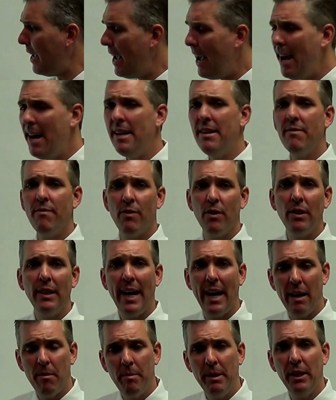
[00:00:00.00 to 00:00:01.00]
and for
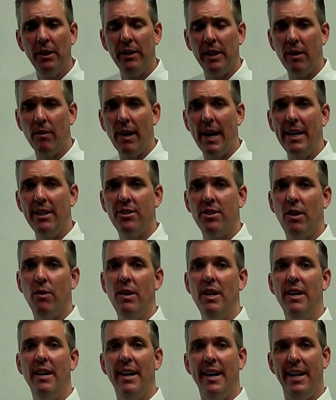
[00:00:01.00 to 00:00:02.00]
liability, right?
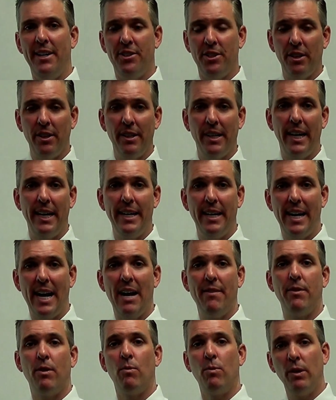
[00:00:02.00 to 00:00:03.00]
So it's a good idea to
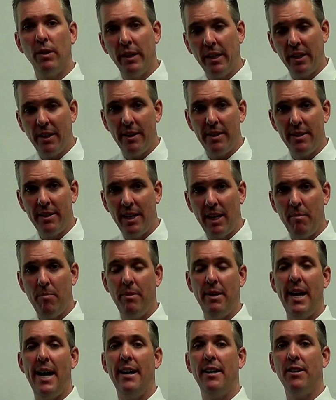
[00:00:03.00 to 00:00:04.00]
have a really good C
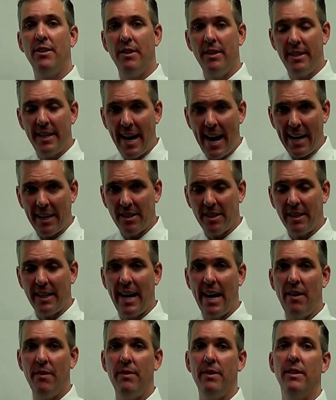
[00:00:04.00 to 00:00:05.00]
P A, good tax
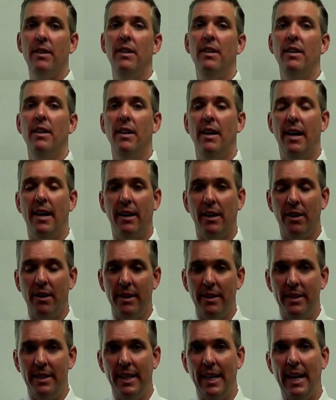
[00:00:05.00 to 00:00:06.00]
accountant, a
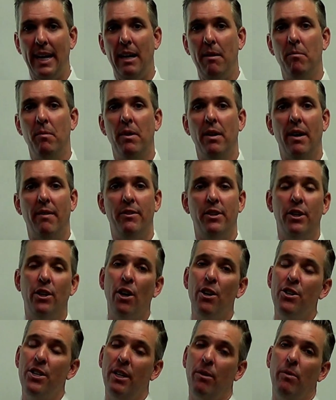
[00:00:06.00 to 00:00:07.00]
good team.
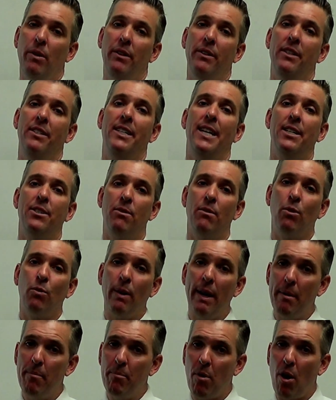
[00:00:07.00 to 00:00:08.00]
Gerchick Realty's got some
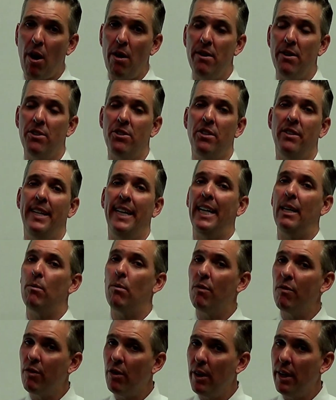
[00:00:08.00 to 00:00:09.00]
great partners that they can
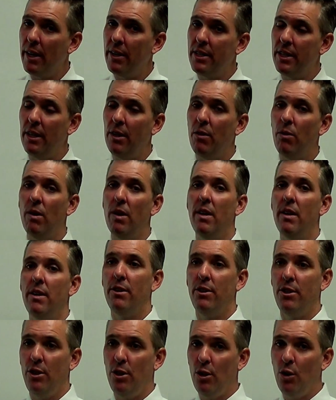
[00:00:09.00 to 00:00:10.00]
refer you to,
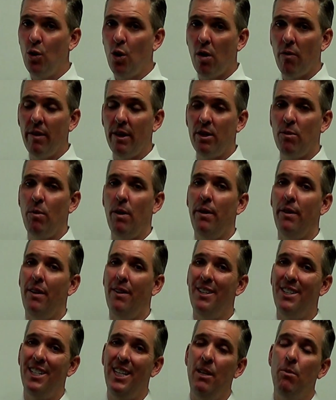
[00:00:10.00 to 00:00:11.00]
to go over this with you
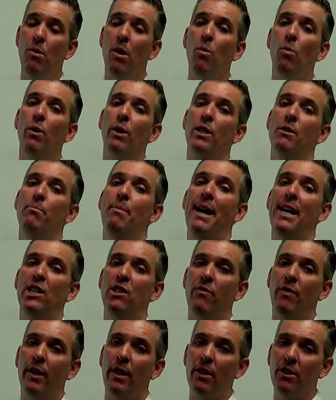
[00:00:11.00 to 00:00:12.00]
and see what works
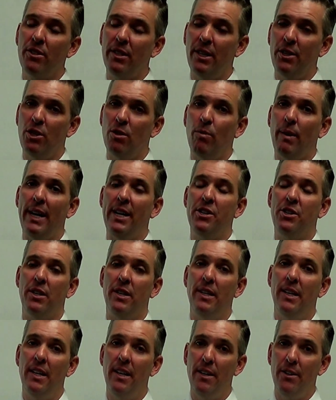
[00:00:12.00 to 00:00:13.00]
best for your
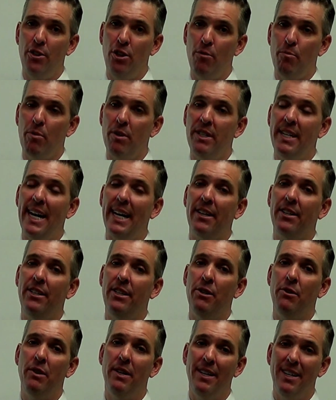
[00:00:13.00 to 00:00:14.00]
situation to protect
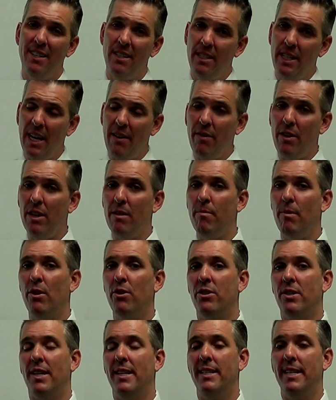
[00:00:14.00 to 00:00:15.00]
you, save you the
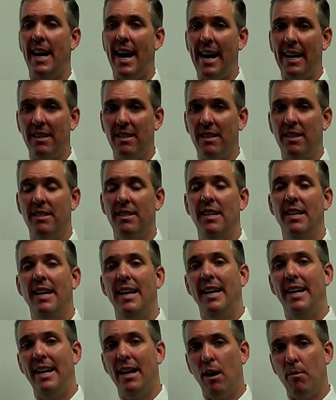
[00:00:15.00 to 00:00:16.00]
most on taxes,
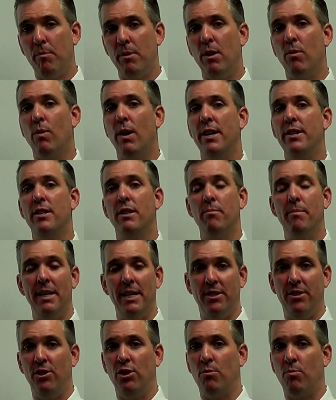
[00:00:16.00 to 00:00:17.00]
and help you run your
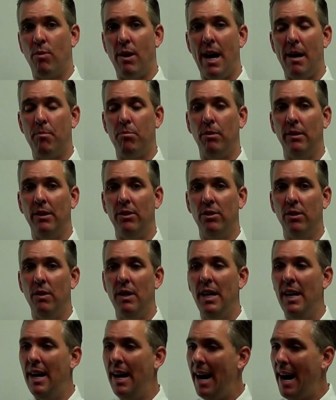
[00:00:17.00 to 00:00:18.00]
business properly. So
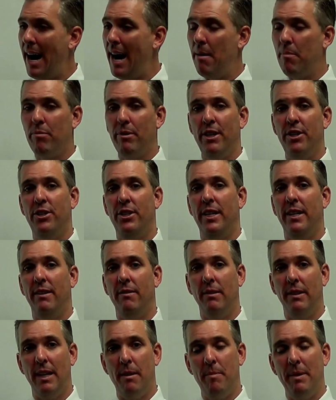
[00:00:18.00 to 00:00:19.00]
I appreciate
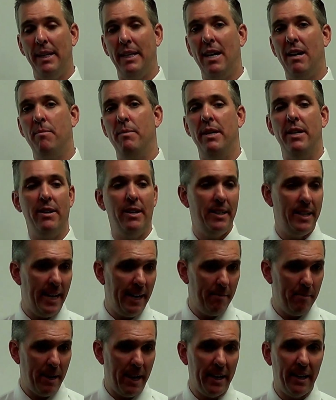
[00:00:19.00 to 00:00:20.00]
you letting me come here
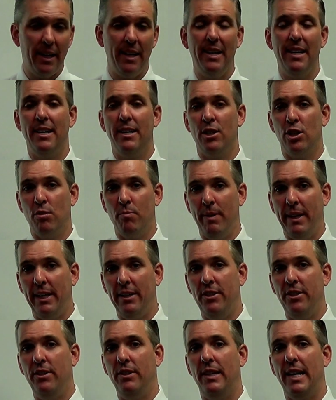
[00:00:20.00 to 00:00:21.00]
today, Mike, speak
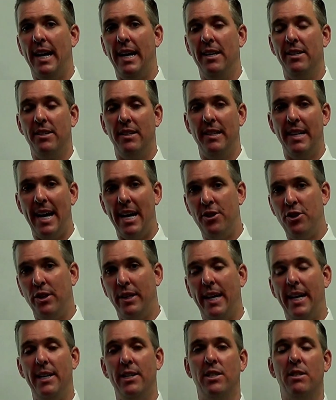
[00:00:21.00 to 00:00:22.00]
to you guys and
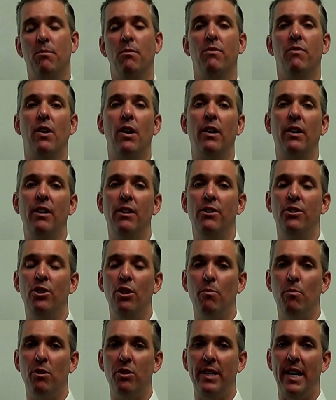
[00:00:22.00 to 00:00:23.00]
educate some of our
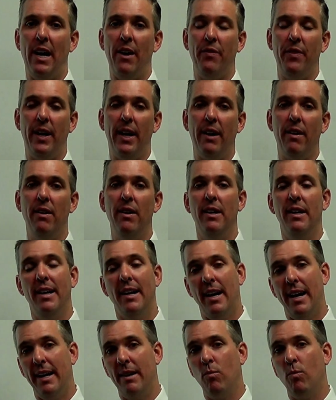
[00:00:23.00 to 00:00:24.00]
consumers out there
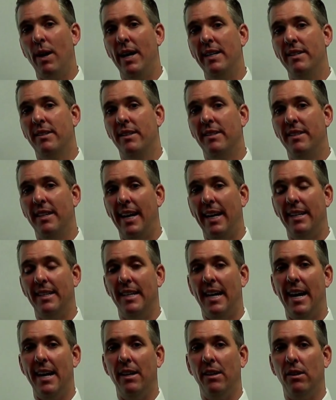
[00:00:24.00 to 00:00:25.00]
on ways to take
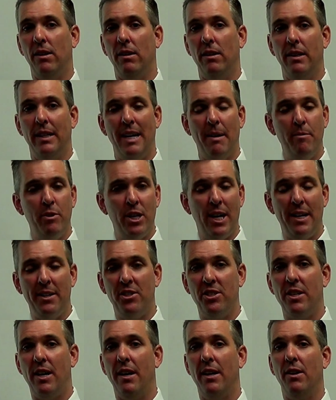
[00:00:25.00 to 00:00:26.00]
title. I'm Jon
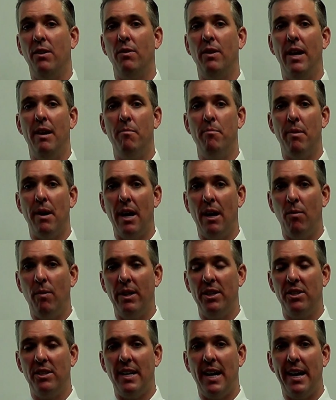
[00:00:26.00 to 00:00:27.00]
Sahnow, Empire
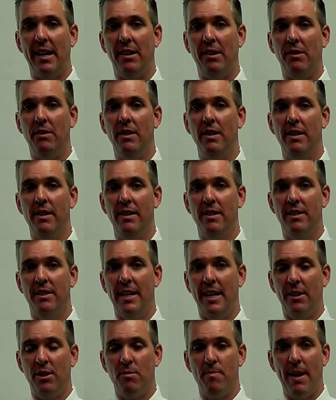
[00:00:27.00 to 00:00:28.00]
West Title
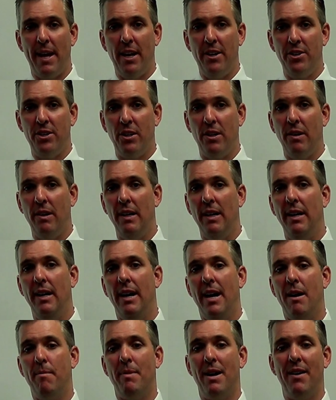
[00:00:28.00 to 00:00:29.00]
Sales Manager.
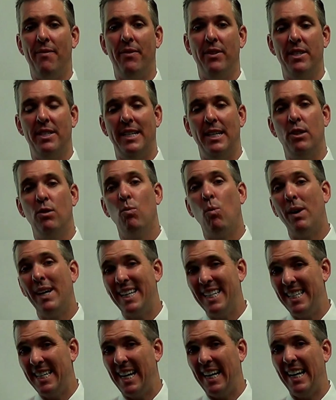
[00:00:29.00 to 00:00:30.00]
I'm office at
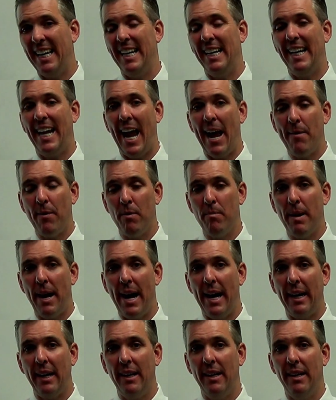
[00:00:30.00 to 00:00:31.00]
twenty-second and
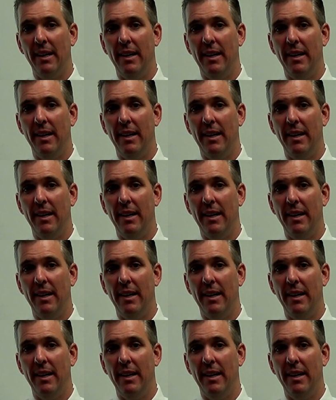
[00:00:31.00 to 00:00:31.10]
Camelback.